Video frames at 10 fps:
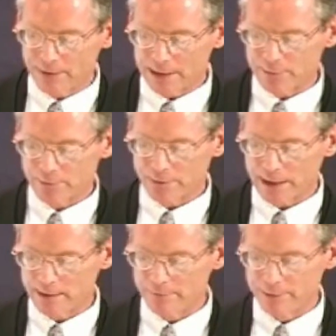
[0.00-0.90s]
the fascist
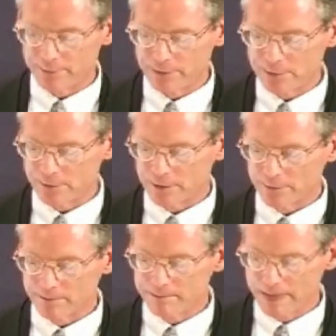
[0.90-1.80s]
style of
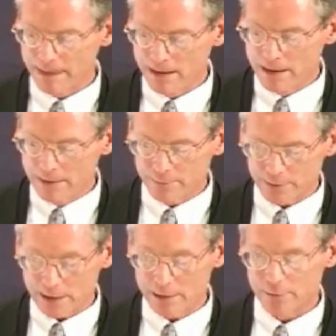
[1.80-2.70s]
interventionism
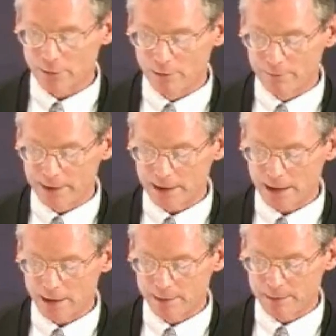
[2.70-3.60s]
state control of the
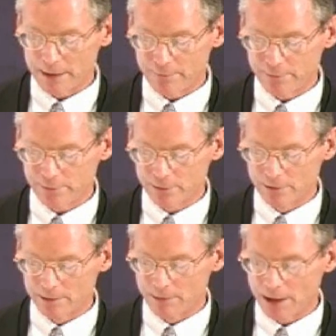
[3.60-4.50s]
economy by
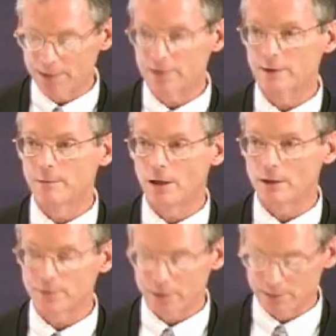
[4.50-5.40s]
fiscal and monetary
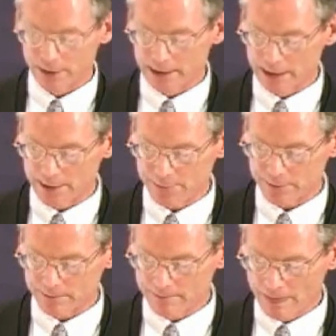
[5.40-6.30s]
policy and
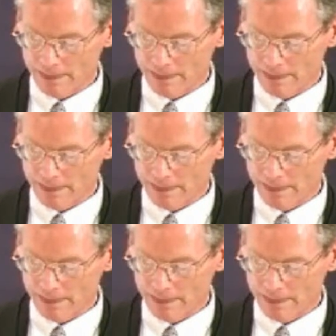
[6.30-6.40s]
regulation.